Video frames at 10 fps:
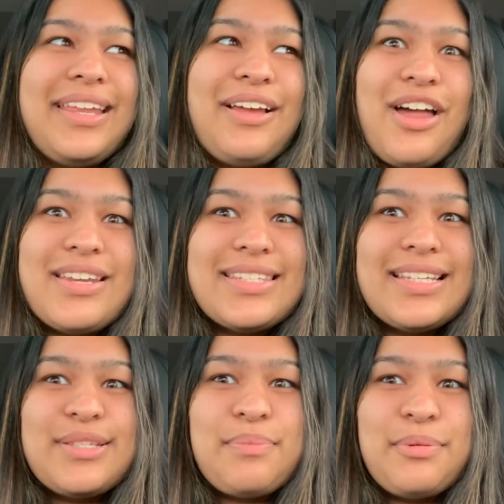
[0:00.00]
Like honestly,
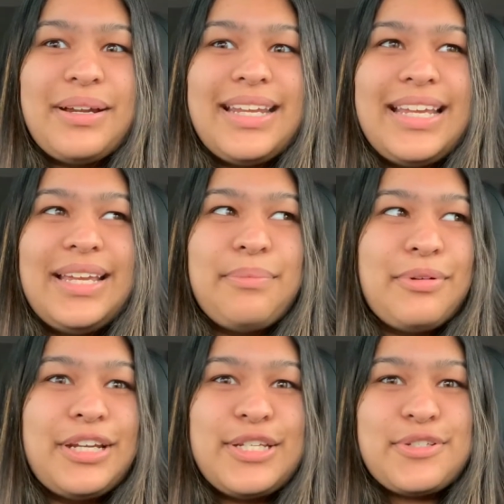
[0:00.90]
it's
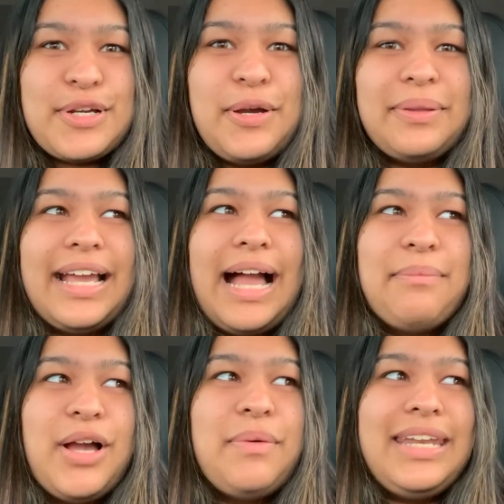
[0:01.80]
pretty true. Like
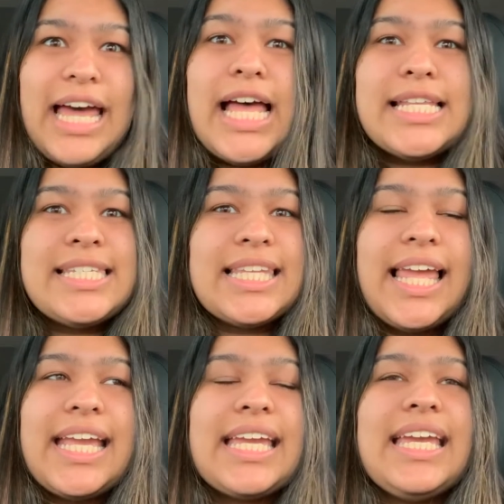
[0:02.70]
I'm going nuts.
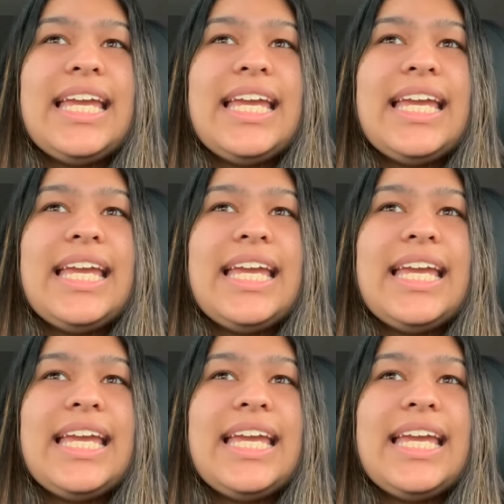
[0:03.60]
Like